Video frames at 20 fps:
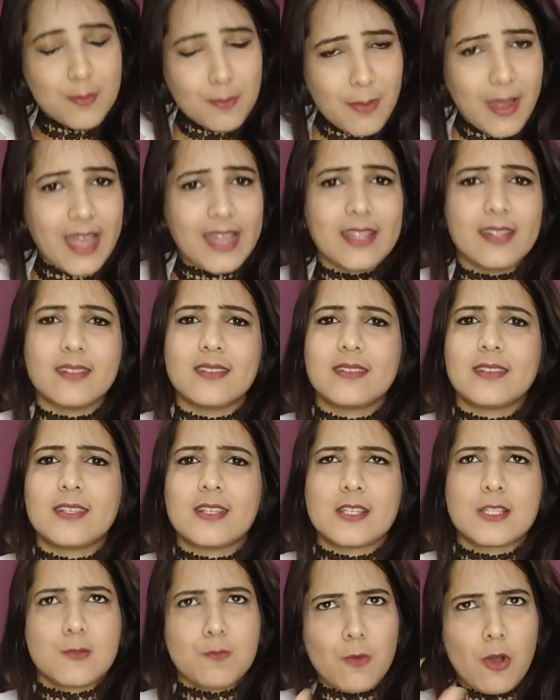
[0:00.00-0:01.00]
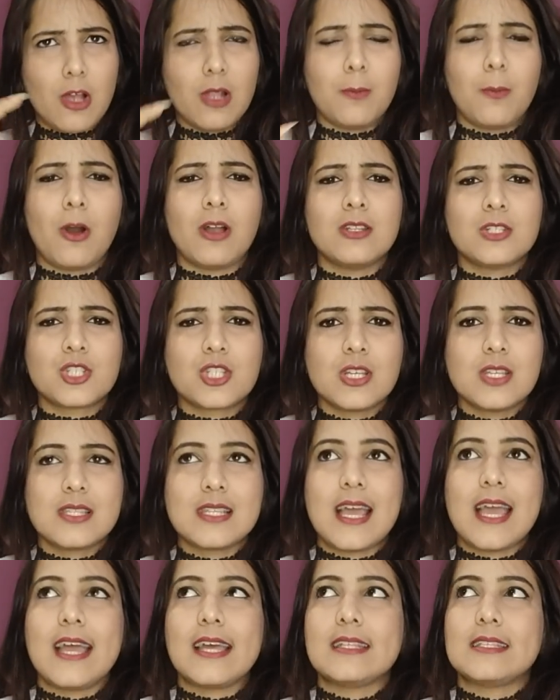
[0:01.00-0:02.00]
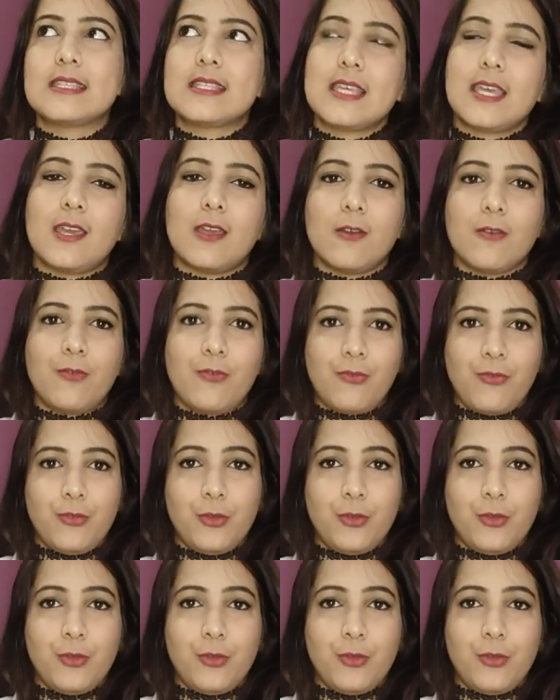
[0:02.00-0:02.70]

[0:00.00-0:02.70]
buy the small polishes and see if